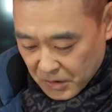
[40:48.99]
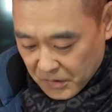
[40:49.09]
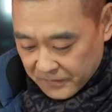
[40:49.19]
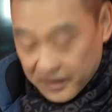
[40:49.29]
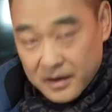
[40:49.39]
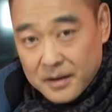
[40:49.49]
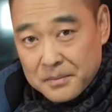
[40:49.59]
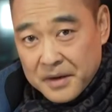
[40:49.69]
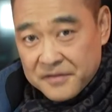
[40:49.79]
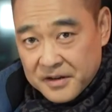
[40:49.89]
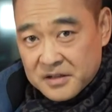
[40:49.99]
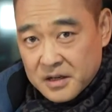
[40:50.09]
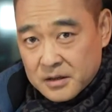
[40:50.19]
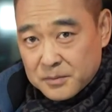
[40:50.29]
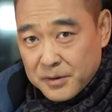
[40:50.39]
over here, my first
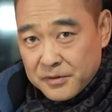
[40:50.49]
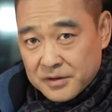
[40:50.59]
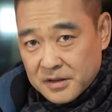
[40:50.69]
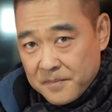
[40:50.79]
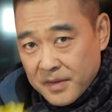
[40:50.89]
experience.